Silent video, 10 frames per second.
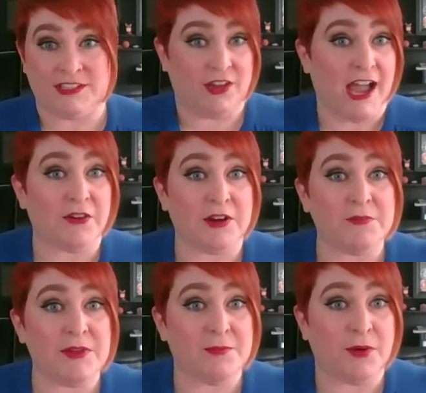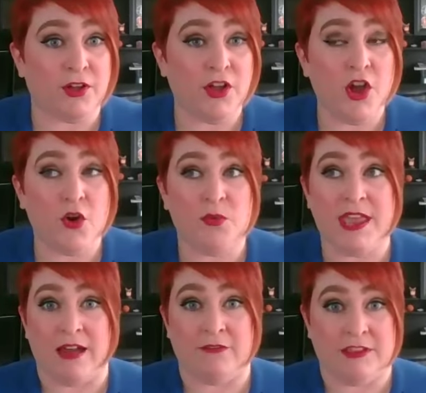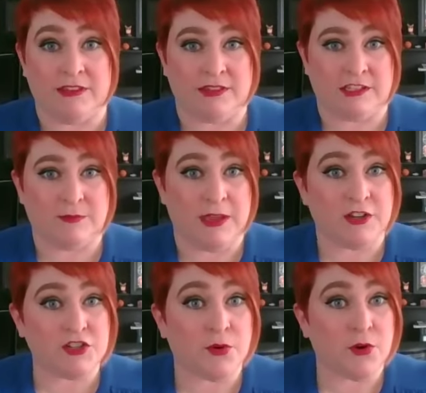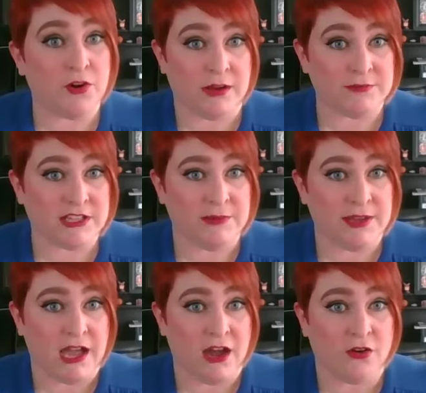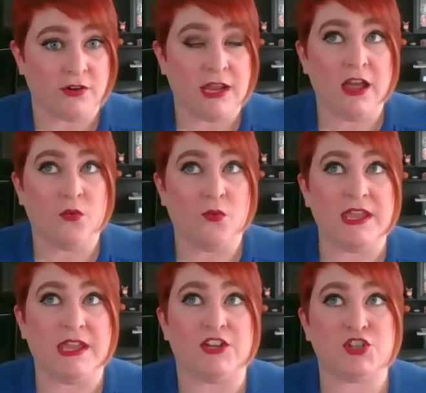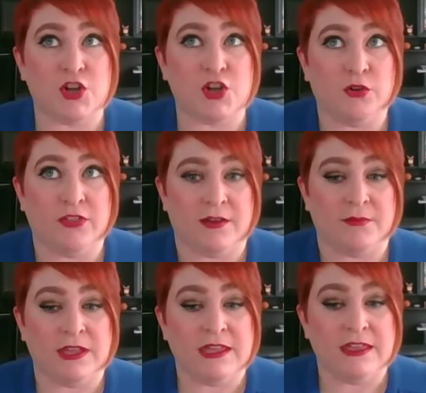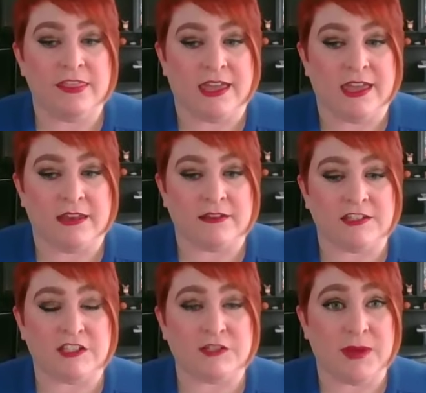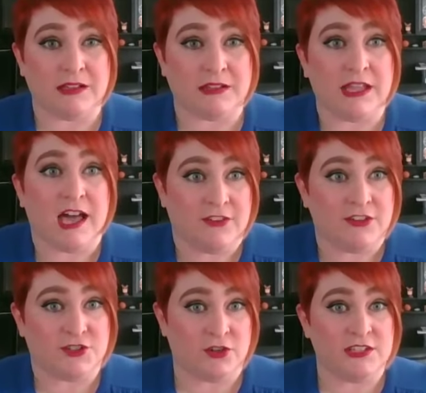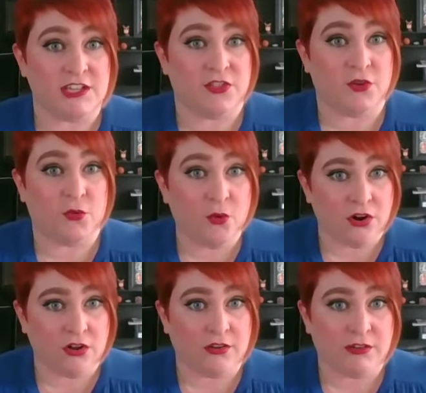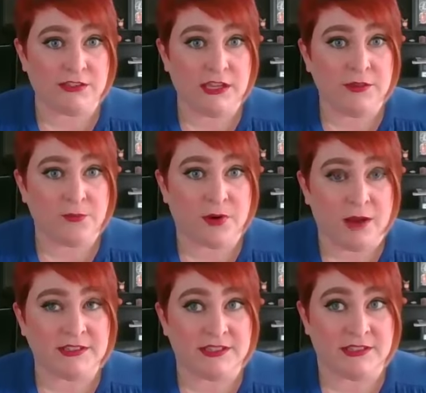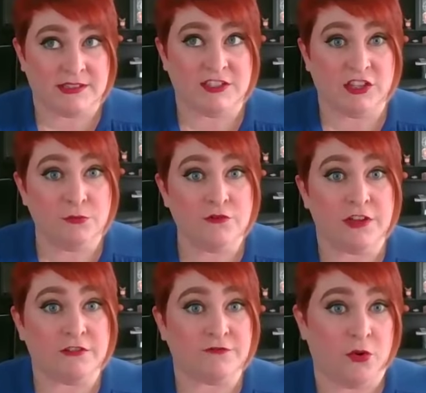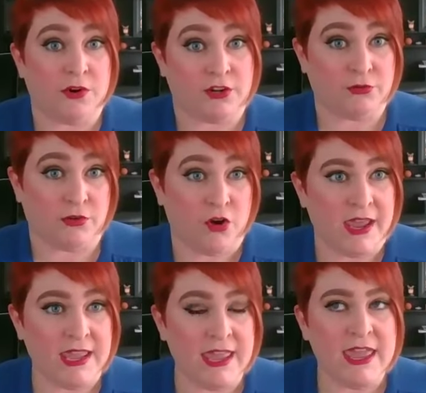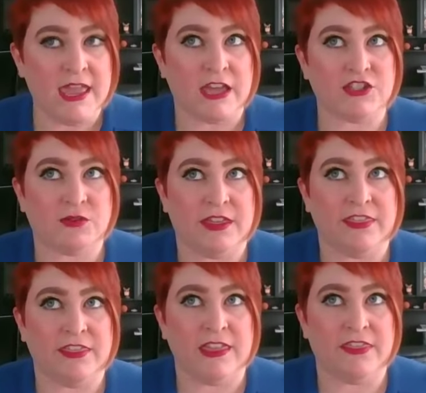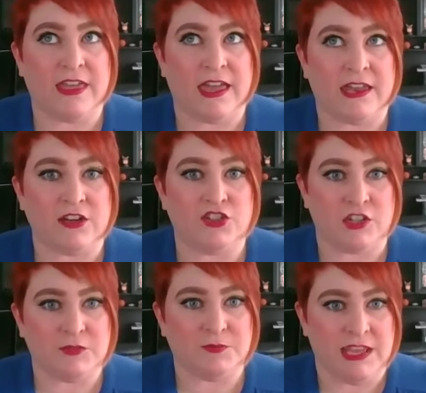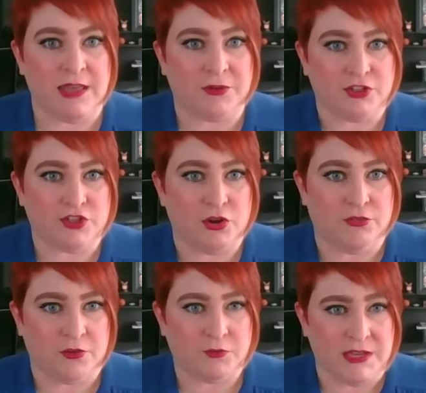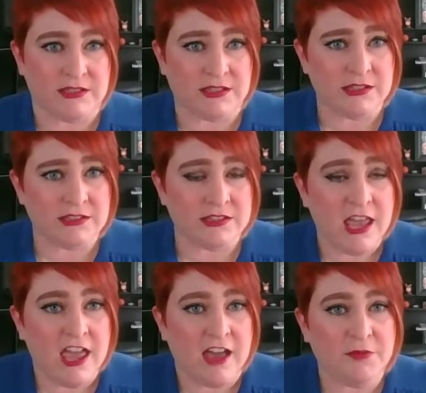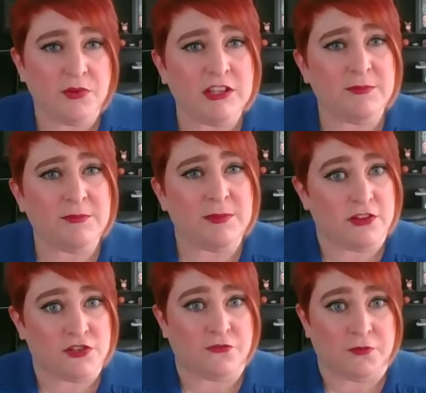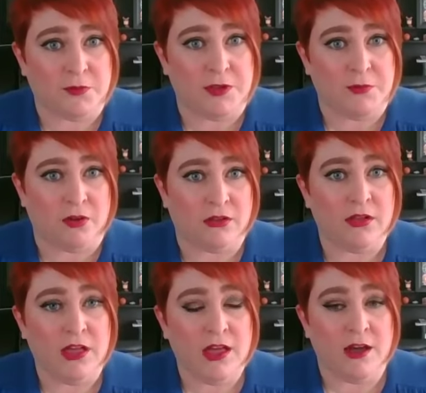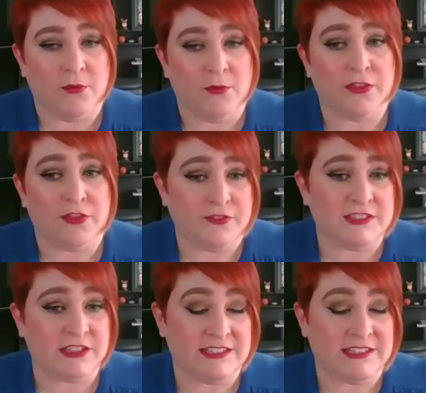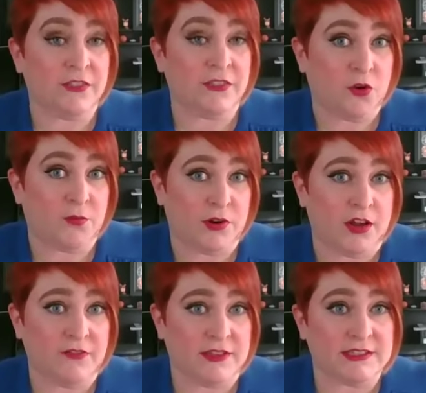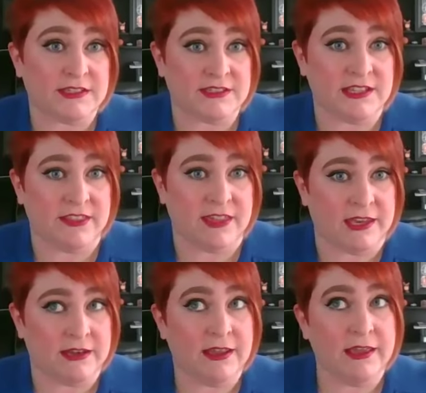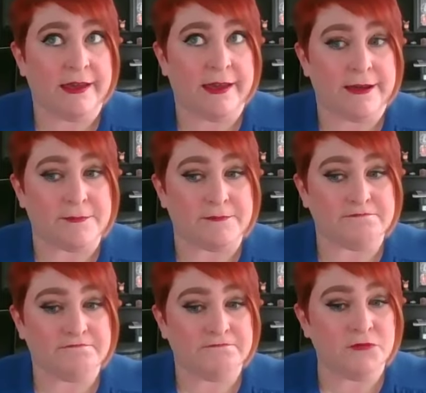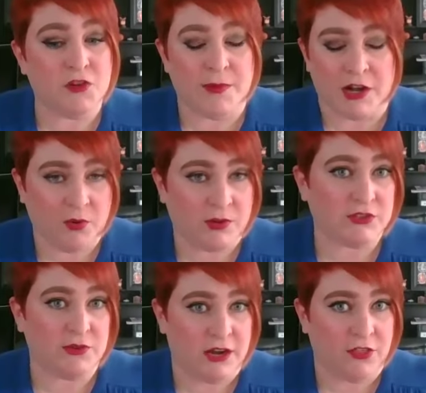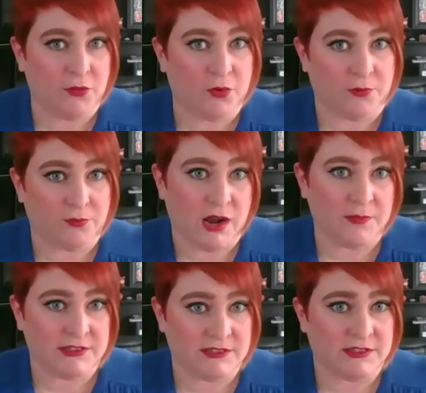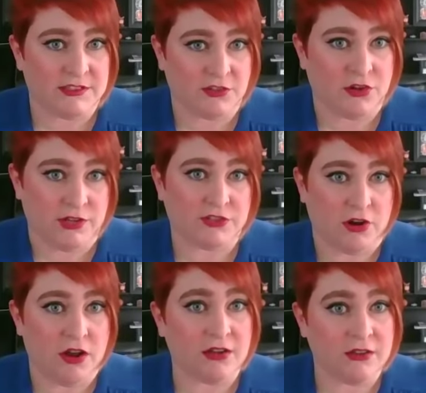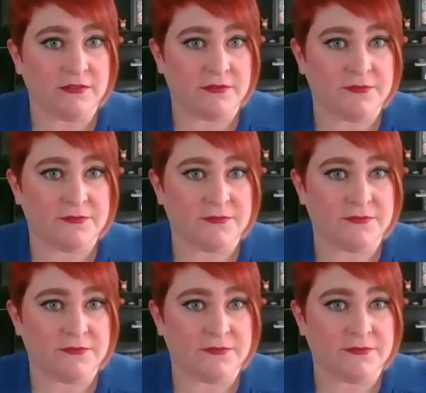we're still hiring people. We have these expansion programs coming out. We can show them that despite a lot of uncertainty in the world, Promises is still moving forward and growing. And so I think that just being able to show those pieces have been really beneficial for people within the facilities and the corporate office to see that no matter what's going on in the world, Promises is still going strong.